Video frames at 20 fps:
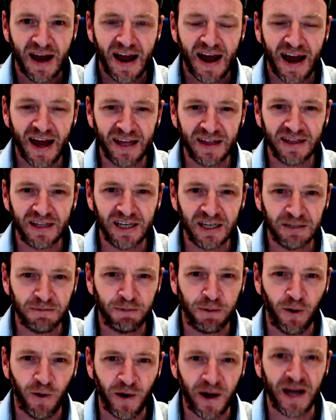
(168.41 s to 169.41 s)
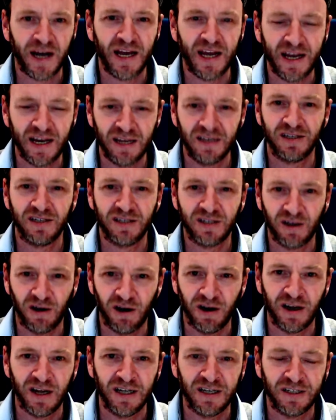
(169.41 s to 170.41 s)
At this point, it is
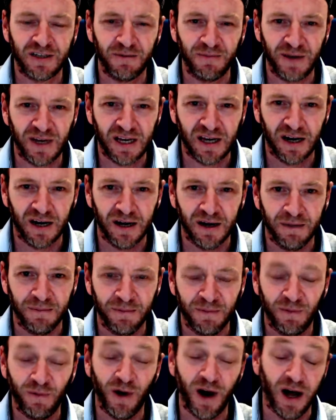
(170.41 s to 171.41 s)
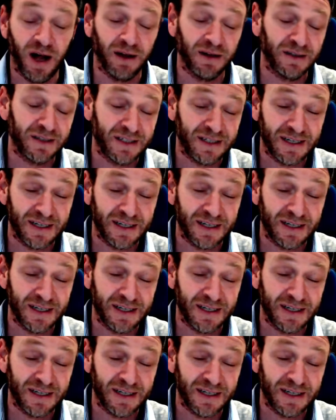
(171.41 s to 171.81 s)
starting to become, well,